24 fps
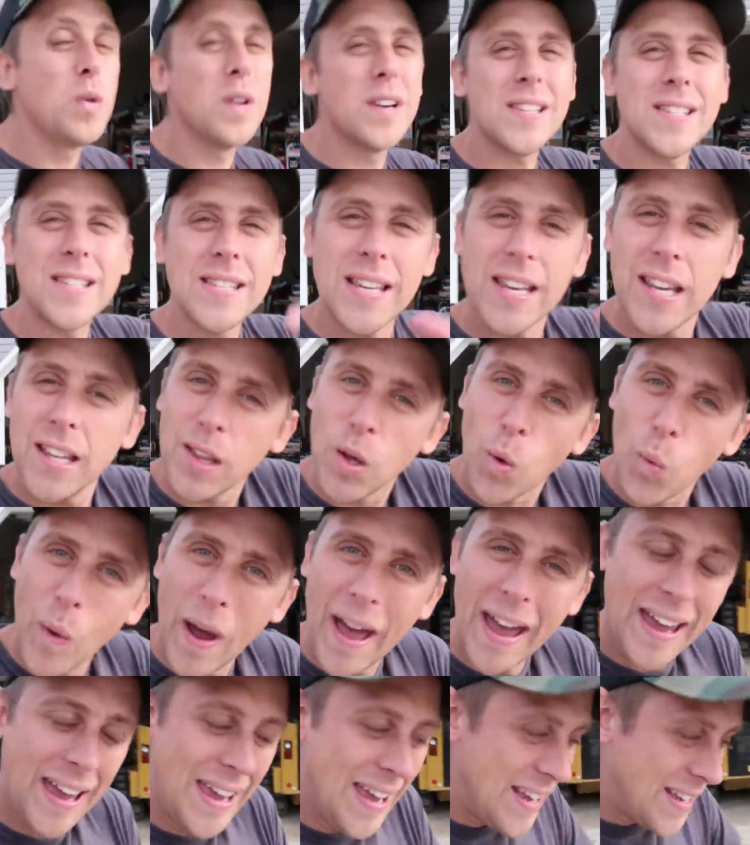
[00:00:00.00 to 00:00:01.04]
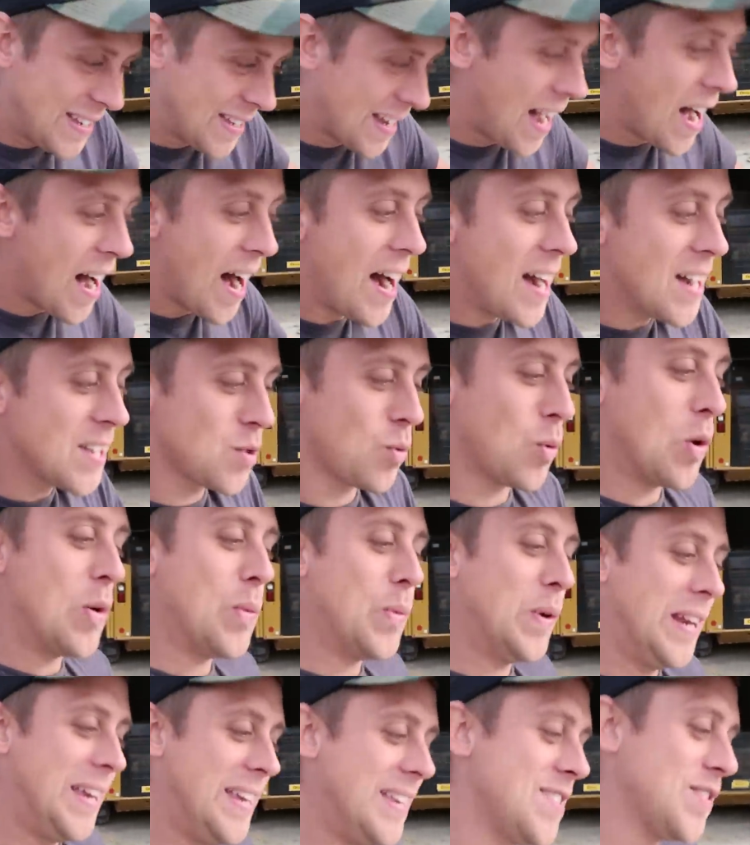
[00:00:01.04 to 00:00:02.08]
you would have seen the way his eyes were
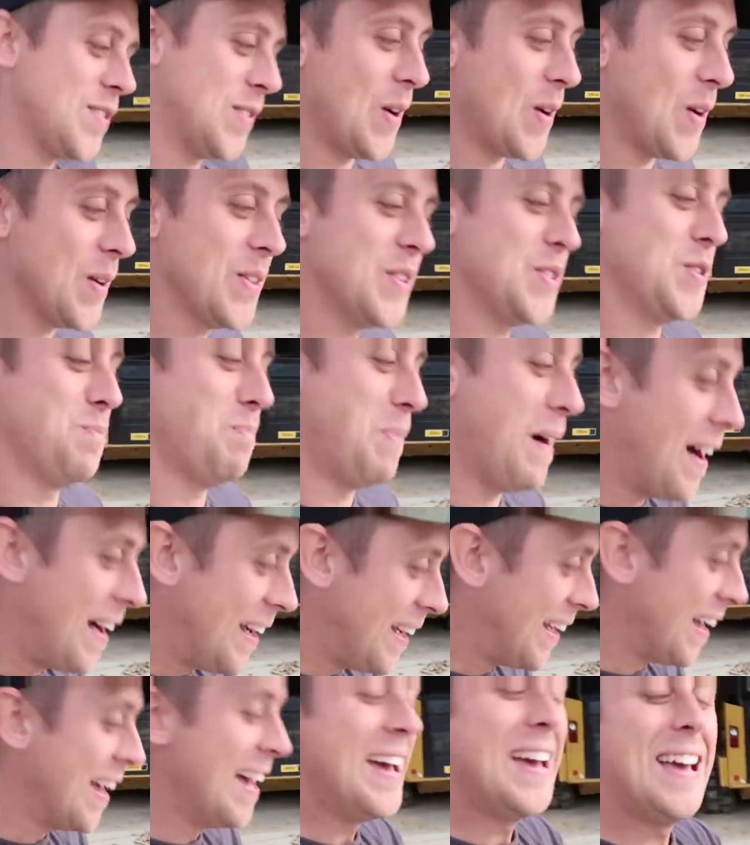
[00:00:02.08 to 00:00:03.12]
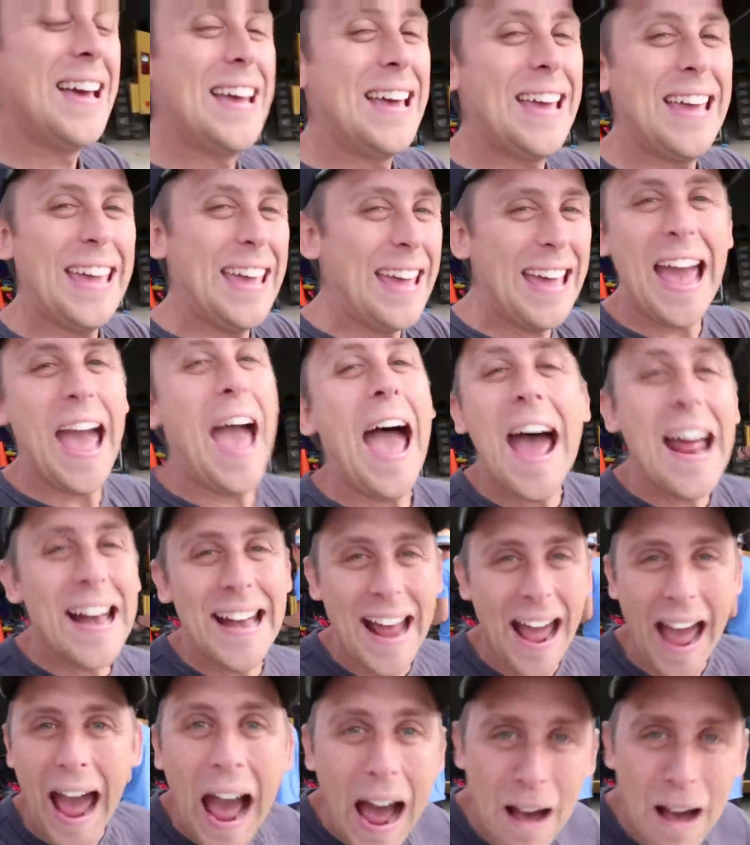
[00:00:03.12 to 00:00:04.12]
when he saw this bike, it had to